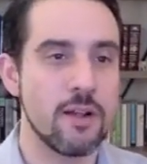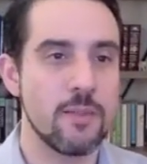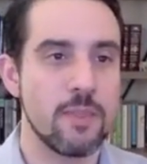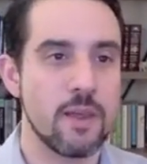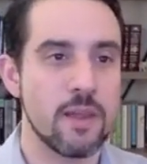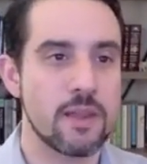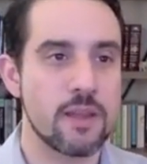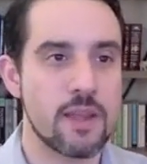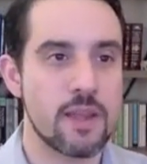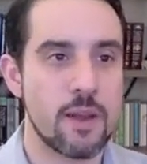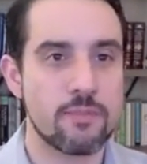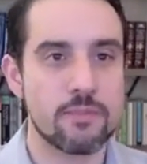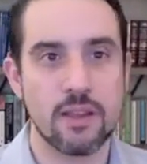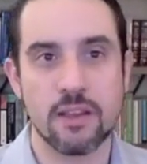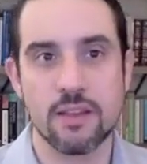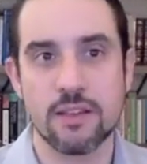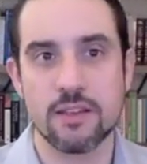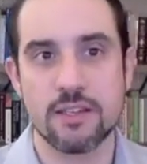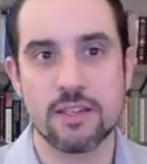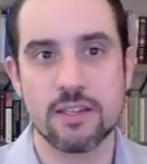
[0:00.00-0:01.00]

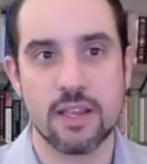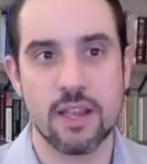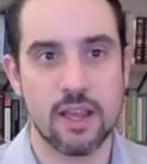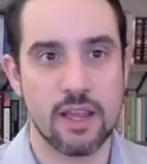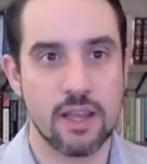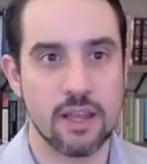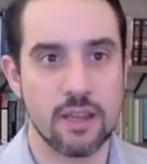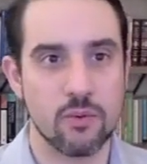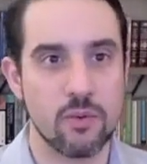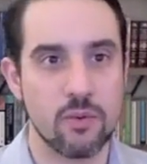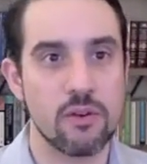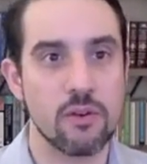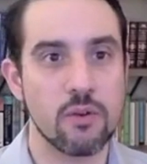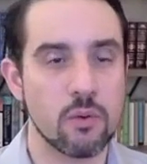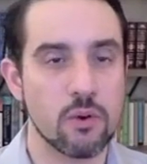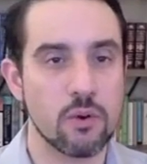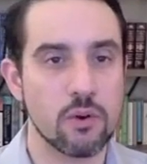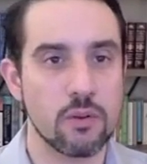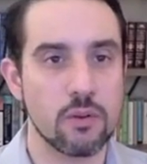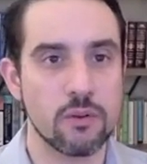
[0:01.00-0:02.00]
acceptance and real
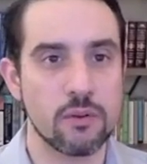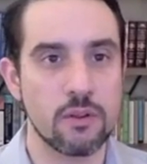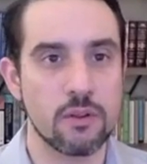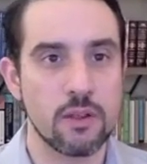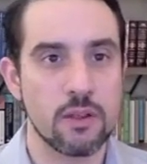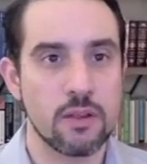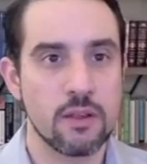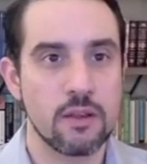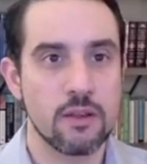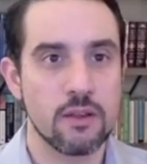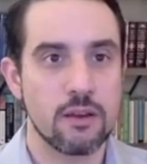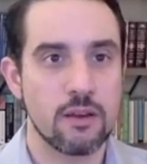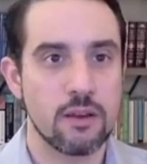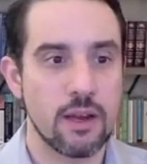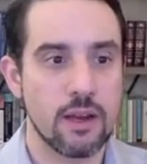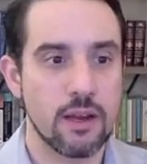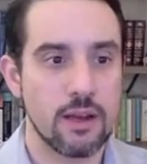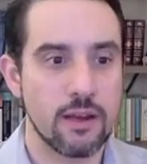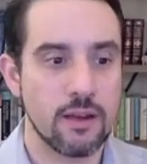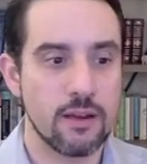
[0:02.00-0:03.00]
world
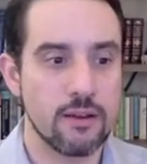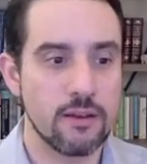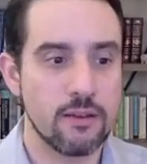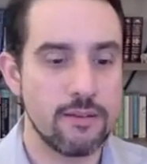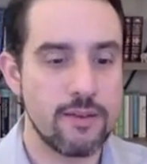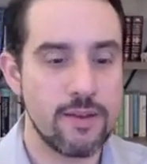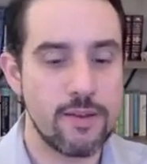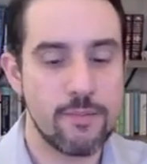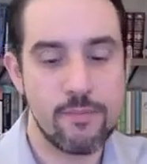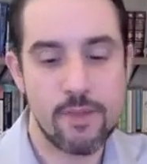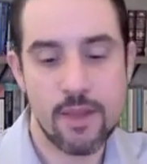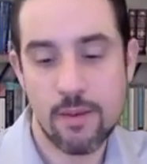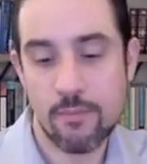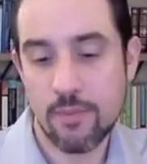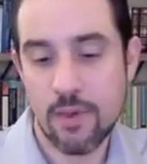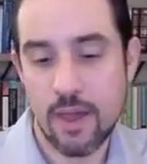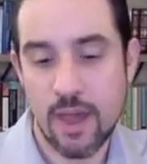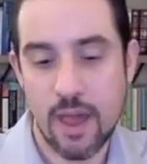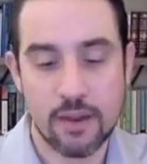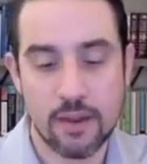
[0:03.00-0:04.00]

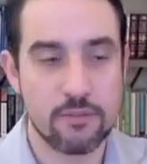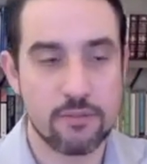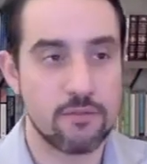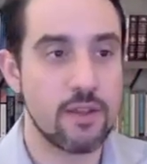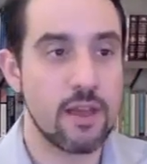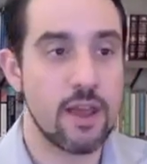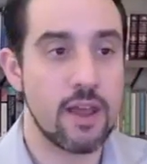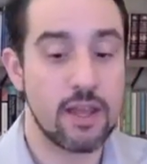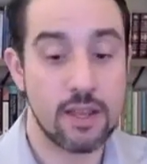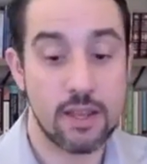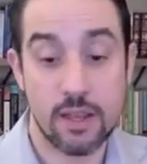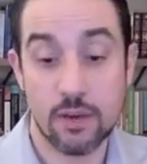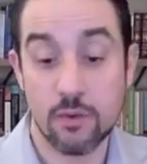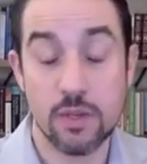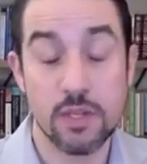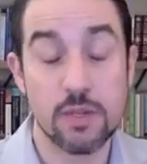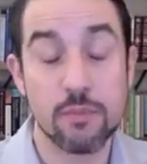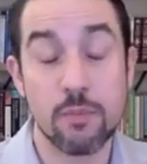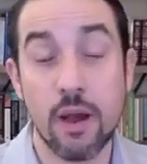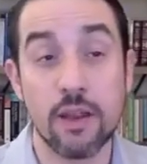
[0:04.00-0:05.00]
impact of that in
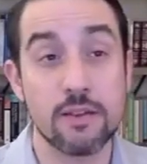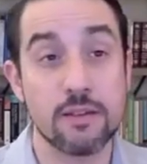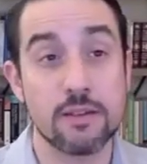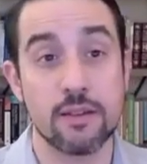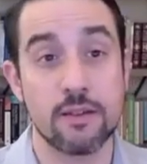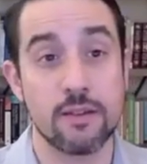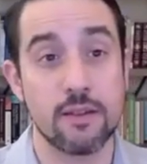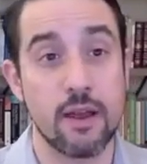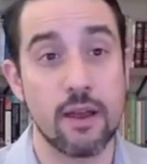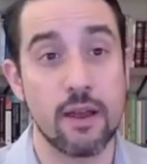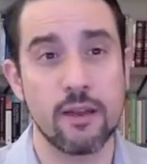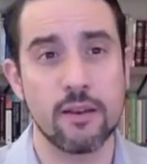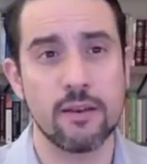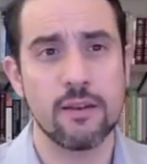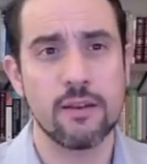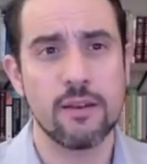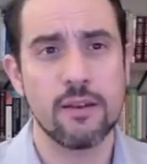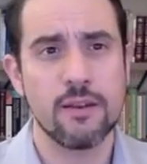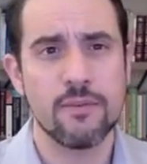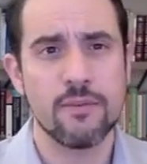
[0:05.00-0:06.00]
response to that.
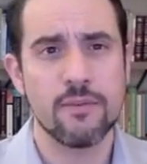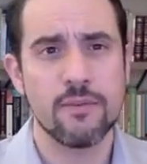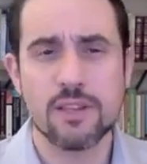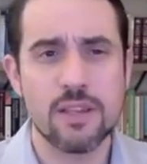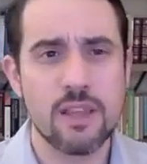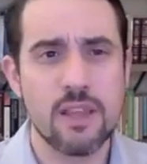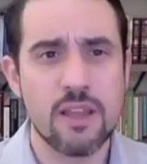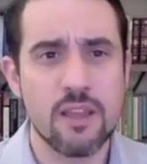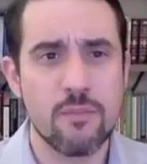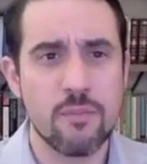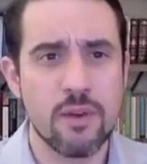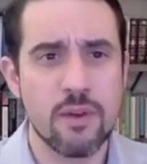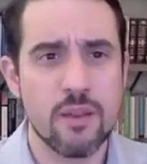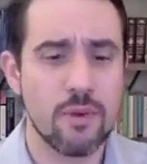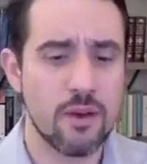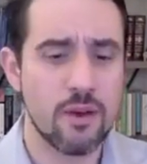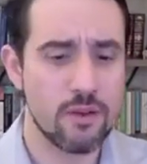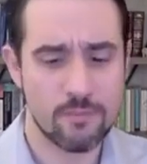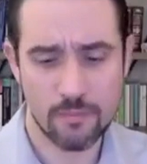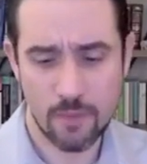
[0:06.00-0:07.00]
Just thinking a bit
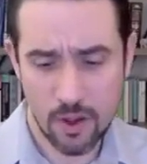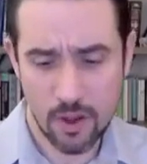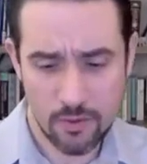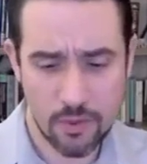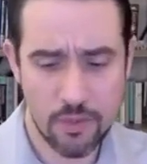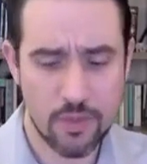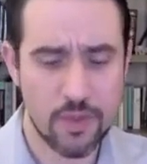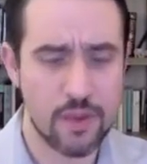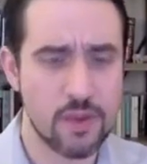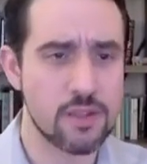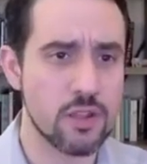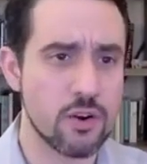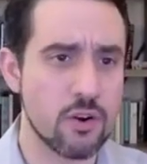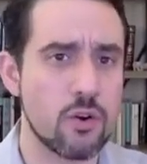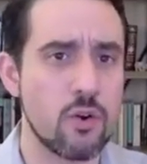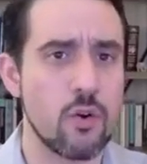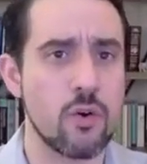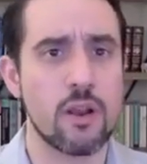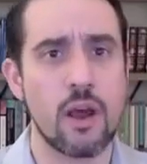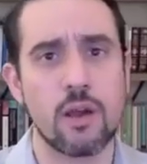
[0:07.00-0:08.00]
about all the things that are
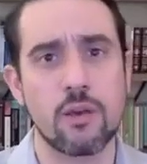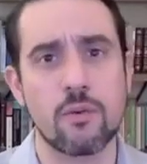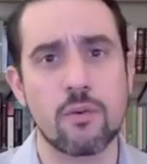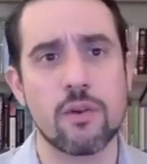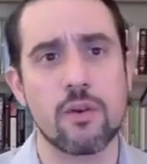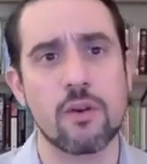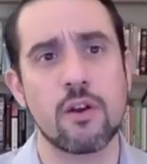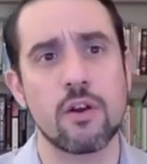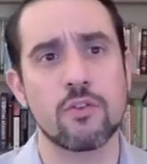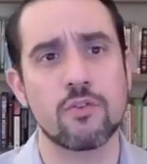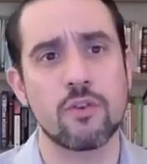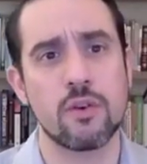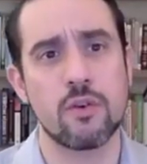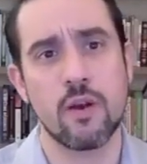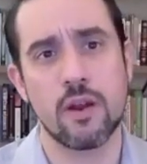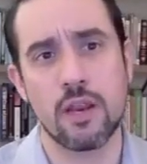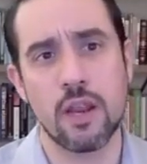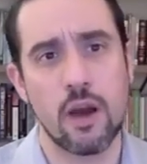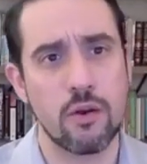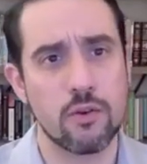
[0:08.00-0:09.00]
going on with our country
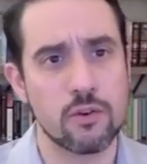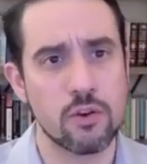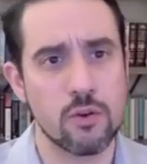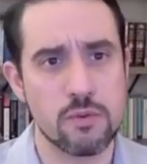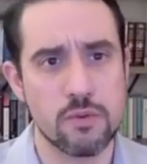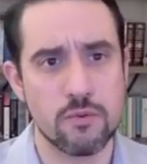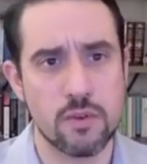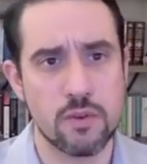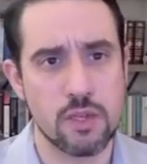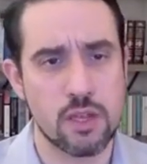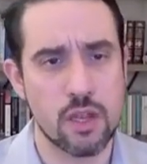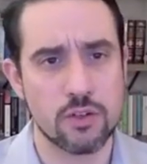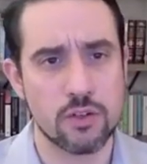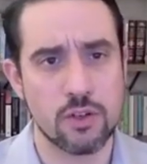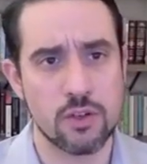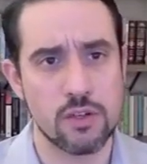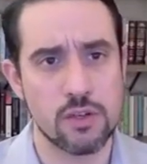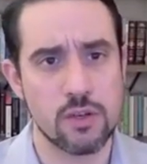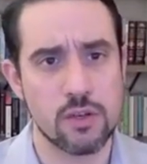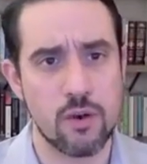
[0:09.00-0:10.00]
right now in terms of
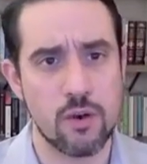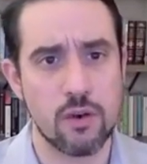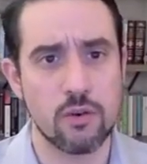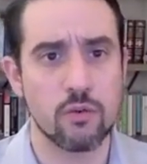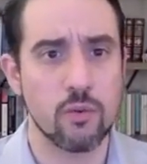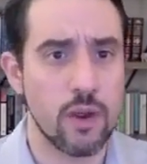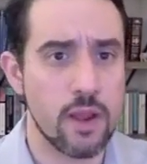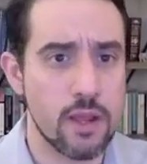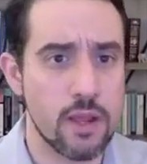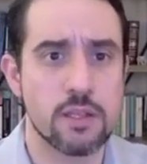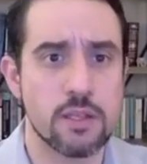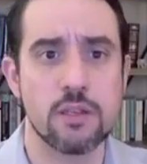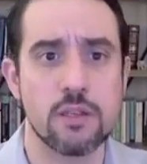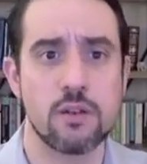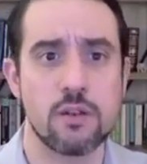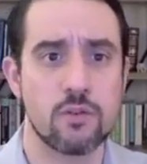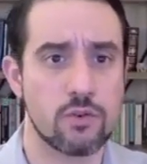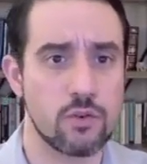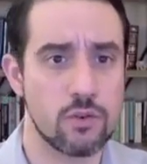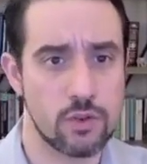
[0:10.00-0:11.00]
discussions around race and
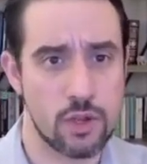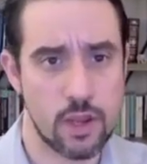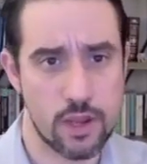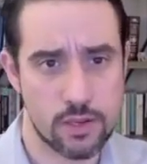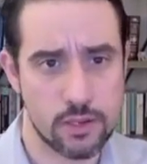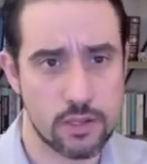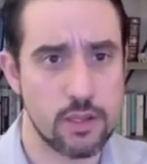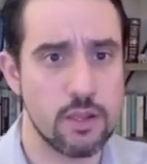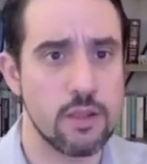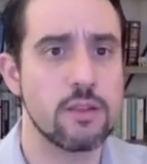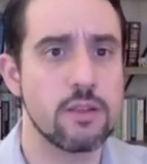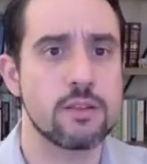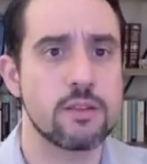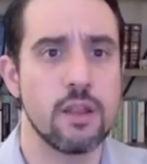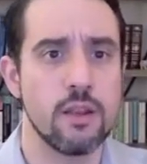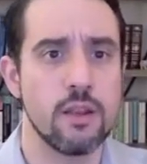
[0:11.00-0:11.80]
social justice,